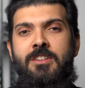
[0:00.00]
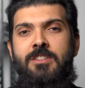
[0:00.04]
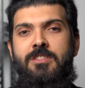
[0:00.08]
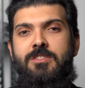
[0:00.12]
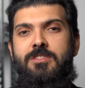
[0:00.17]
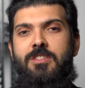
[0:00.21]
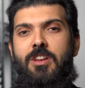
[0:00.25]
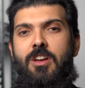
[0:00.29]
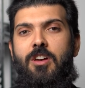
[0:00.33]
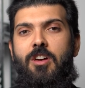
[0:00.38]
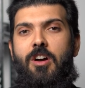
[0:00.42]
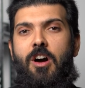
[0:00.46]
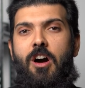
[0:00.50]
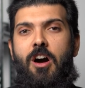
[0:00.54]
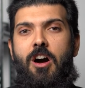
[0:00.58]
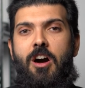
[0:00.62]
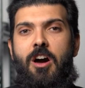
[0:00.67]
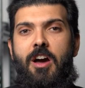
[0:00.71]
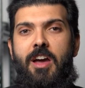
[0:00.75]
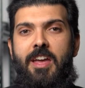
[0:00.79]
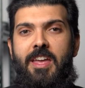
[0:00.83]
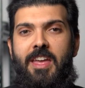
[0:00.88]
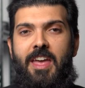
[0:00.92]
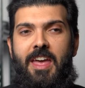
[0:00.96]
So
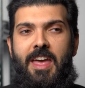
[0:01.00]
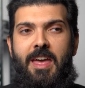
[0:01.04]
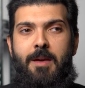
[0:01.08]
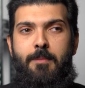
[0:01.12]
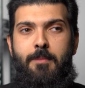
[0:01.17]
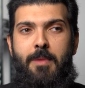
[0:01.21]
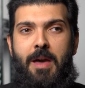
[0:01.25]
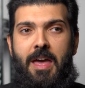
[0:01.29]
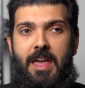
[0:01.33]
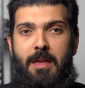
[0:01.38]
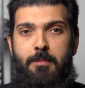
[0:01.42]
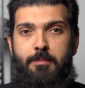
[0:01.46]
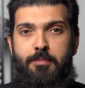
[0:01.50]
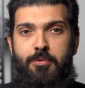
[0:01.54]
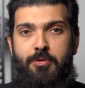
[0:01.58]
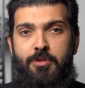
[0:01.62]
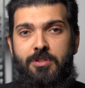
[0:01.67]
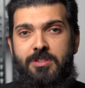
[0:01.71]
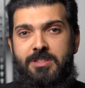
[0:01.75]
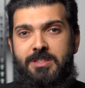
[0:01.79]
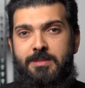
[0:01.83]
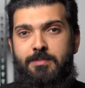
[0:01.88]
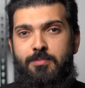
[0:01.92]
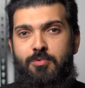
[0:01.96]
I am a
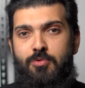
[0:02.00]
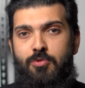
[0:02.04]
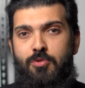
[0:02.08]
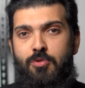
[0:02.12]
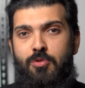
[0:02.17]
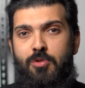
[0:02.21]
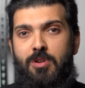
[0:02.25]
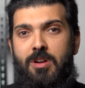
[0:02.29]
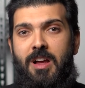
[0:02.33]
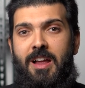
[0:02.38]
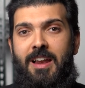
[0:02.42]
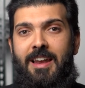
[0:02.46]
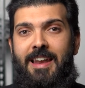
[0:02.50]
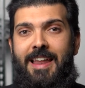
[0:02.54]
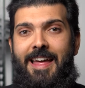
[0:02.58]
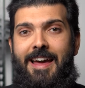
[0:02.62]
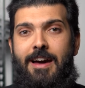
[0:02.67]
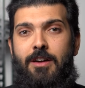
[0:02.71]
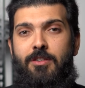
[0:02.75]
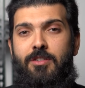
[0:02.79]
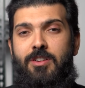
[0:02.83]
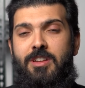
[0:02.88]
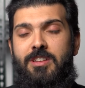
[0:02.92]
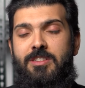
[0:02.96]
principal
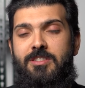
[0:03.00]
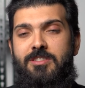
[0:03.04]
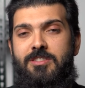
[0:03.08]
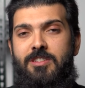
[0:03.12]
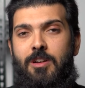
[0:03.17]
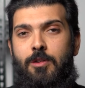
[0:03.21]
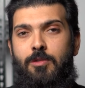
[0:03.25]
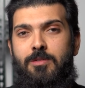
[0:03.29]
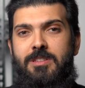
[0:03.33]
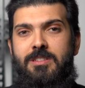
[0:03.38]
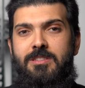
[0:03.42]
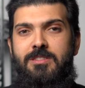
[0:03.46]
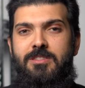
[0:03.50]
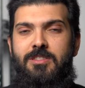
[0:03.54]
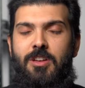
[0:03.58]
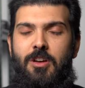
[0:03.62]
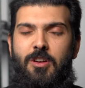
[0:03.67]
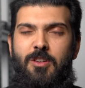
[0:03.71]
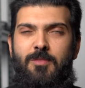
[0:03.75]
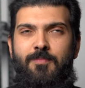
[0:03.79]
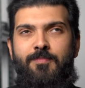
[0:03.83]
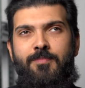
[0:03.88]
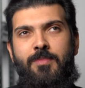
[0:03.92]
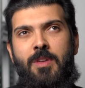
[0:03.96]
cloud consultant.
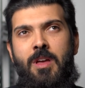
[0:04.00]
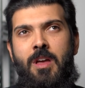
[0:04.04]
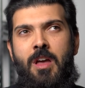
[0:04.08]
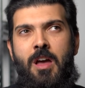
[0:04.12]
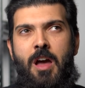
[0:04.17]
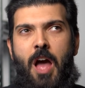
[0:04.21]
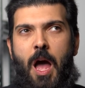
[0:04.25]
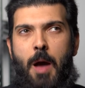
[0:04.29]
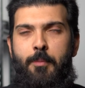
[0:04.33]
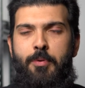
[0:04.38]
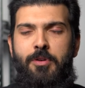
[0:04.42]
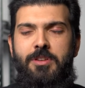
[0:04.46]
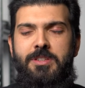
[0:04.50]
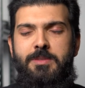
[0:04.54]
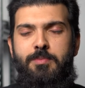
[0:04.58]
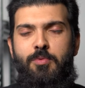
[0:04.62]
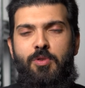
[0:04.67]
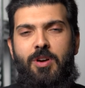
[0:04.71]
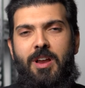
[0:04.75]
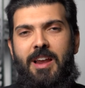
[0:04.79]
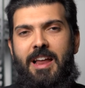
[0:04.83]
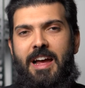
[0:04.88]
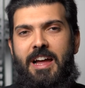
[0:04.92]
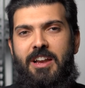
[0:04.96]
So a
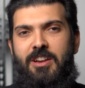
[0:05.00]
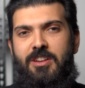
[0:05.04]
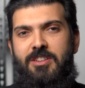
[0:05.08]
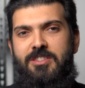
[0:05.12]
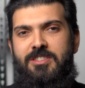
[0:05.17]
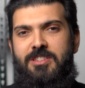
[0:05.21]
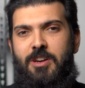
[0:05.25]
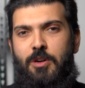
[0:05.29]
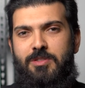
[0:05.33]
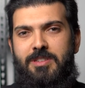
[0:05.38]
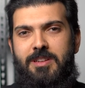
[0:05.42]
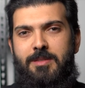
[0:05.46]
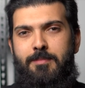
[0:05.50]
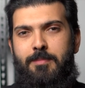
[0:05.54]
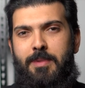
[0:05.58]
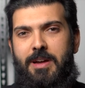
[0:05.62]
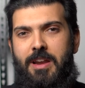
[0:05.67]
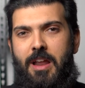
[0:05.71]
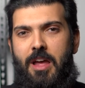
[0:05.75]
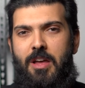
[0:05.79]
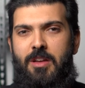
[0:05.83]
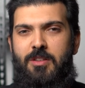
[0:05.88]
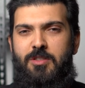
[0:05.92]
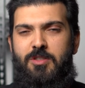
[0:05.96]
principal cloud consultant,
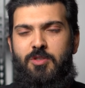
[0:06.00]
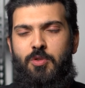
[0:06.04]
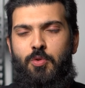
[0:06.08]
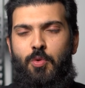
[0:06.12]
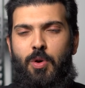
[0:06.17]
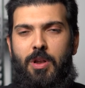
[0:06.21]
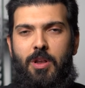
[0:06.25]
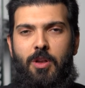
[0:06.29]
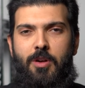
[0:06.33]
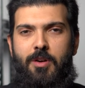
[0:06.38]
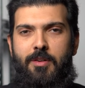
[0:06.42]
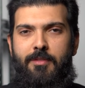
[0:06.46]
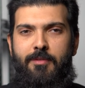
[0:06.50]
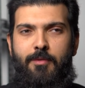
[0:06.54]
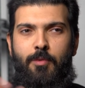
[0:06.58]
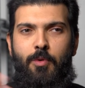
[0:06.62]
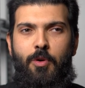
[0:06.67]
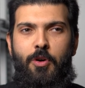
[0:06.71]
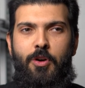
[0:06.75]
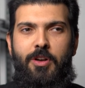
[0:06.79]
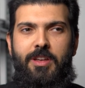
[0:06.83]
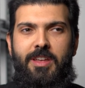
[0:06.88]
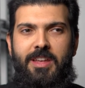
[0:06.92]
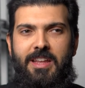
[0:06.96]
but I do a lot of
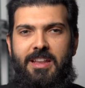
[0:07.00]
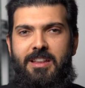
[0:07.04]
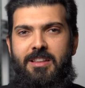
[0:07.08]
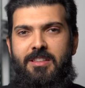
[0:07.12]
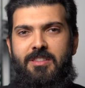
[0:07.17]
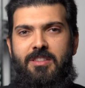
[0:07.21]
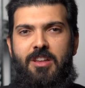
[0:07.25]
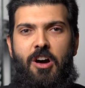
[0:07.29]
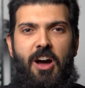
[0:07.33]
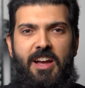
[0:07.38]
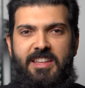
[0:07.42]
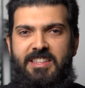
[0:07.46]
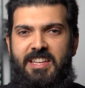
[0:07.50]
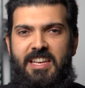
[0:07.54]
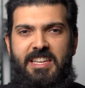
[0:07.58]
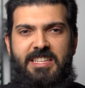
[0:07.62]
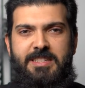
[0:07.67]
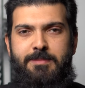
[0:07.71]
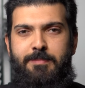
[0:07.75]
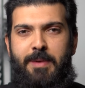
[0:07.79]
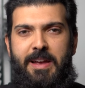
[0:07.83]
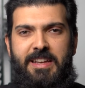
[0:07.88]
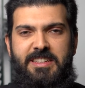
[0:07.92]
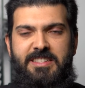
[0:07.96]
work in the IT
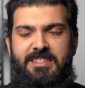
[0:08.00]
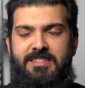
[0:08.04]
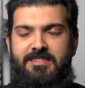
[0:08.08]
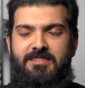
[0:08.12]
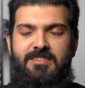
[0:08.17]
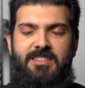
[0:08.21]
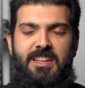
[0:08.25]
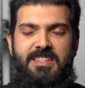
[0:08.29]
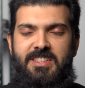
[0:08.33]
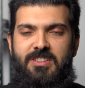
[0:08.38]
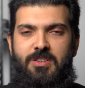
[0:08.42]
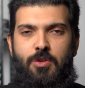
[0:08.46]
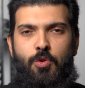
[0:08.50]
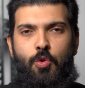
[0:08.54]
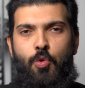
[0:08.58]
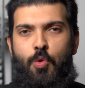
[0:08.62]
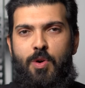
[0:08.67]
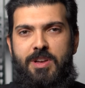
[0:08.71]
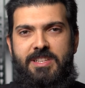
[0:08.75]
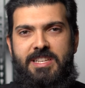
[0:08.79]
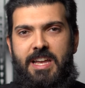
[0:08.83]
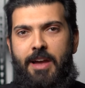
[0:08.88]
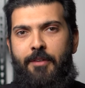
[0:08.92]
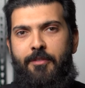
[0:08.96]
space. It doesn't
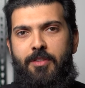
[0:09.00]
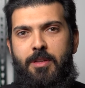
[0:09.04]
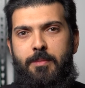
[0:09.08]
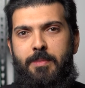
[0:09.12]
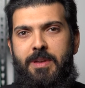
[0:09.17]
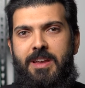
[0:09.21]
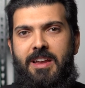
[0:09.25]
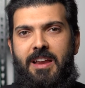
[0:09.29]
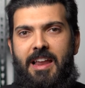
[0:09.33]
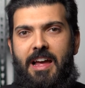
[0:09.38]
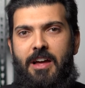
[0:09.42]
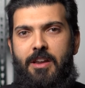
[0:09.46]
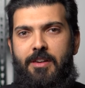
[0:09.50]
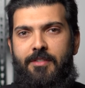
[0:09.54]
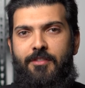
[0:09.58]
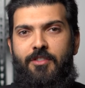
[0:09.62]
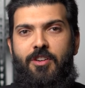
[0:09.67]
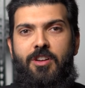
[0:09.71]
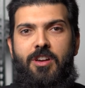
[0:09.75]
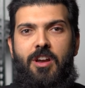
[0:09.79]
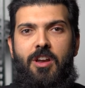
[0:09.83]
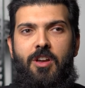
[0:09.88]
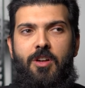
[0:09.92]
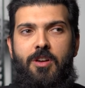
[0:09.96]
always have to be cloud. I've
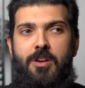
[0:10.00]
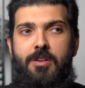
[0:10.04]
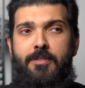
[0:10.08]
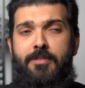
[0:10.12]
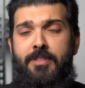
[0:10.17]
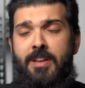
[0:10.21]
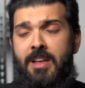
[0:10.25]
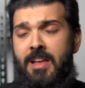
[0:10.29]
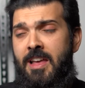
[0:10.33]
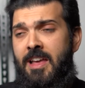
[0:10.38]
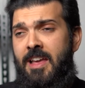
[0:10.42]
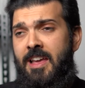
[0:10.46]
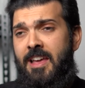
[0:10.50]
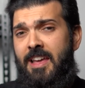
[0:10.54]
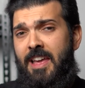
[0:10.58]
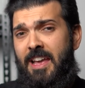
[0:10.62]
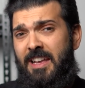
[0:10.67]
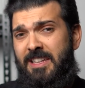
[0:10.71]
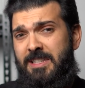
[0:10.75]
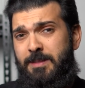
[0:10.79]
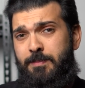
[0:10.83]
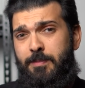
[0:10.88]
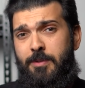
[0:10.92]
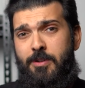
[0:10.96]
got a lot of
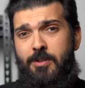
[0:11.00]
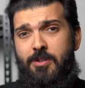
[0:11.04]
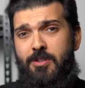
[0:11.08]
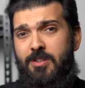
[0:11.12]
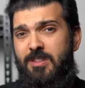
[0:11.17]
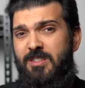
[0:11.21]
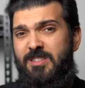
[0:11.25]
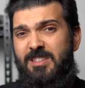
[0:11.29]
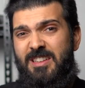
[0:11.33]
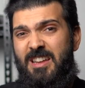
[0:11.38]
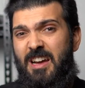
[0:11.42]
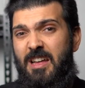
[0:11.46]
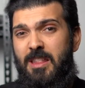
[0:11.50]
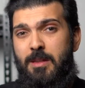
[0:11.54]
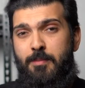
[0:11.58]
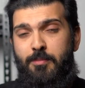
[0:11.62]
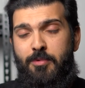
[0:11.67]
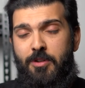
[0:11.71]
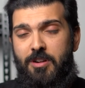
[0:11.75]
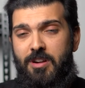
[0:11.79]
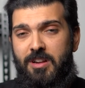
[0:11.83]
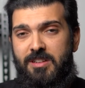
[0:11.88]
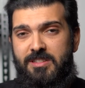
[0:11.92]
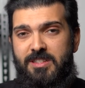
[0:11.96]
experience in other
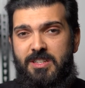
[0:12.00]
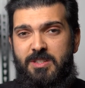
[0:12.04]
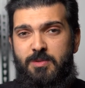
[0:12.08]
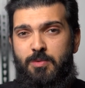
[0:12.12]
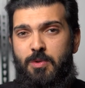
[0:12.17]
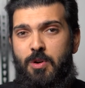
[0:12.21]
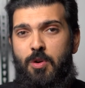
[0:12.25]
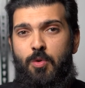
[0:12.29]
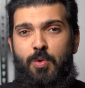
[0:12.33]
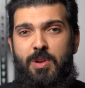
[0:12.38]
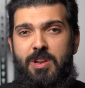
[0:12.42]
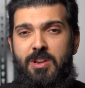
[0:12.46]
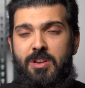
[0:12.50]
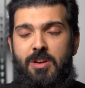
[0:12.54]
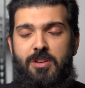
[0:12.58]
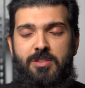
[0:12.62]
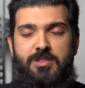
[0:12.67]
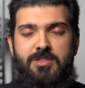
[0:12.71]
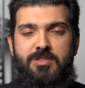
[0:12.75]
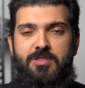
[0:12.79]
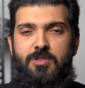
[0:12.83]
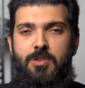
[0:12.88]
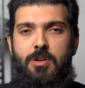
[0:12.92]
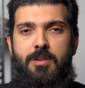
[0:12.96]
products as well.
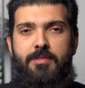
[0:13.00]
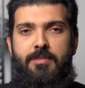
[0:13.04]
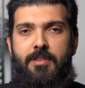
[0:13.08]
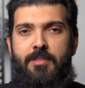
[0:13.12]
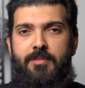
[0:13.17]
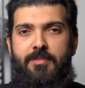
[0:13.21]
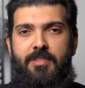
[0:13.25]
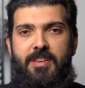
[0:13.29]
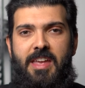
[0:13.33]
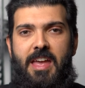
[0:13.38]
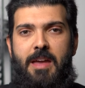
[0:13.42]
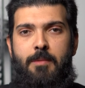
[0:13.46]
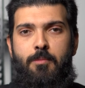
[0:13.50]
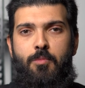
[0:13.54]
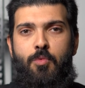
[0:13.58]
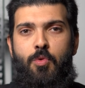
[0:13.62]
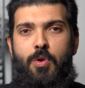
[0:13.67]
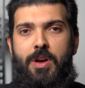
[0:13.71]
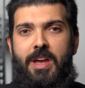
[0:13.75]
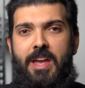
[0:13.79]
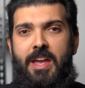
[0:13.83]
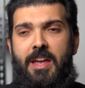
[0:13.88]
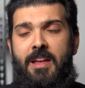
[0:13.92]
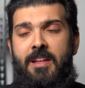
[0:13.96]
Windows Server,
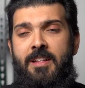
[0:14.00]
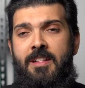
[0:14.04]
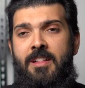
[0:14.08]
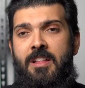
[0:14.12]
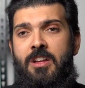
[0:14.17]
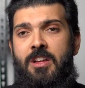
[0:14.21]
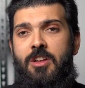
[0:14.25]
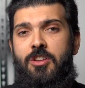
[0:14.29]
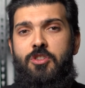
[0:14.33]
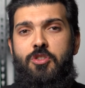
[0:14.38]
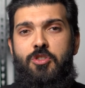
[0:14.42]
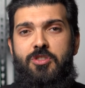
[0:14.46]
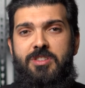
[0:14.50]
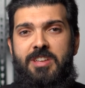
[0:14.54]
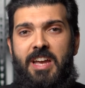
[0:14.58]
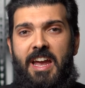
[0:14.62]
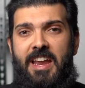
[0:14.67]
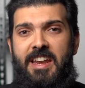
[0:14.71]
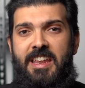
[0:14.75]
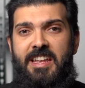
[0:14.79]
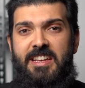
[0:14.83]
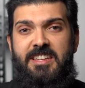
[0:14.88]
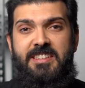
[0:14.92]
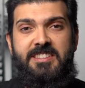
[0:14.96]
VMware,
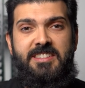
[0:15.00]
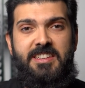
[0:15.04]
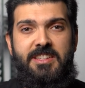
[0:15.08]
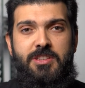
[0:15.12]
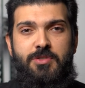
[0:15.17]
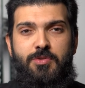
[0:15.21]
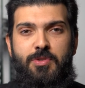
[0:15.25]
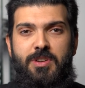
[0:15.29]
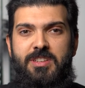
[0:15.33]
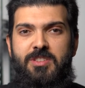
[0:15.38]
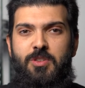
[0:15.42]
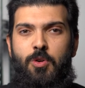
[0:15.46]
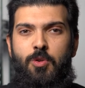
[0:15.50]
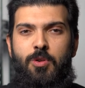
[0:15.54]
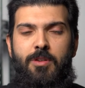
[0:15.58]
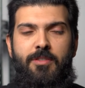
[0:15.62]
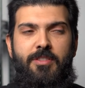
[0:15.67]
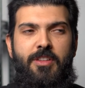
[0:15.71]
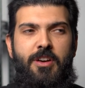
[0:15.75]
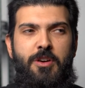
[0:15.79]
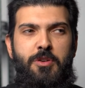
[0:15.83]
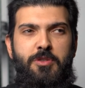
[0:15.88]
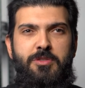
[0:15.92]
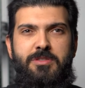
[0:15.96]
Nutanix, Citrix, all
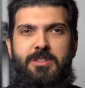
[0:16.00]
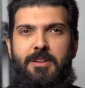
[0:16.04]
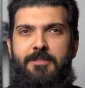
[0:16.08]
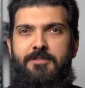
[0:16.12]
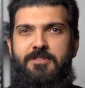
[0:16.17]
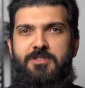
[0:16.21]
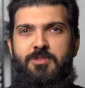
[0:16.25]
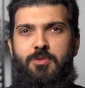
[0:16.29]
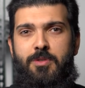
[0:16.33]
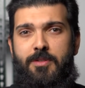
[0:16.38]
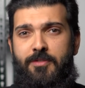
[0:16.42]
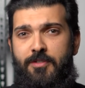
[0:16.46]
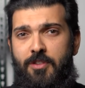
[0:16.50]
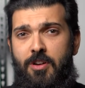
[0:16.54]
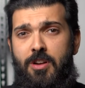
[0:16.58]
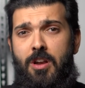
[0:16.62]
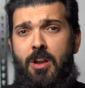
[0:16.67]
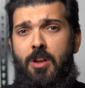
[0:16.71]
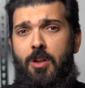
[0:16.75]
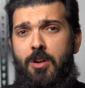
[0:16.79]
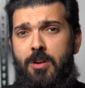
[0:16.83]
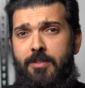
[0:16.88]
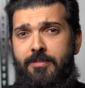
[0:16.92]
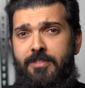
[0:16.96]
of those I've sort of got a
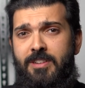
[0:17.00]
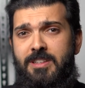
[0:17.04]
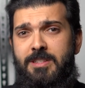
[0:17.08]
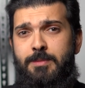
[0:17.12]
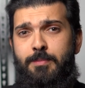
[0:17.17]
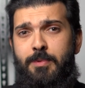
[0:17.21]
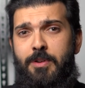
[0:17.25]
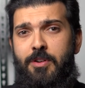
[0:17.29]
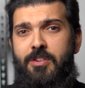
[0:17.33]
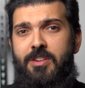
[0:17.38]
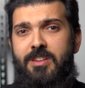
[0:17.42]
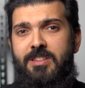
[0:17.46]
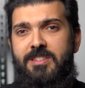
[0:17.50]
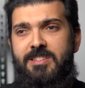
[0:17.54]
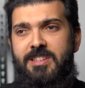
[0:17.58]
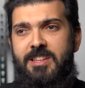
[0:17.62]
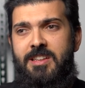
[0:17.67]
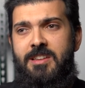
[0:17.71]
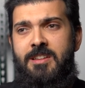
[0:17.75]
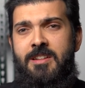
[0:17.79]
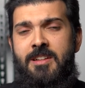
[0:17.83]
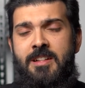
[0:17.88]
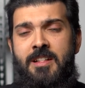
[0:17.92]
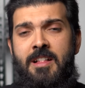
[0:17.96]
lot of experience
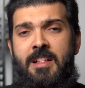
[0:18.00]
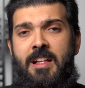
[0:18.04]
in.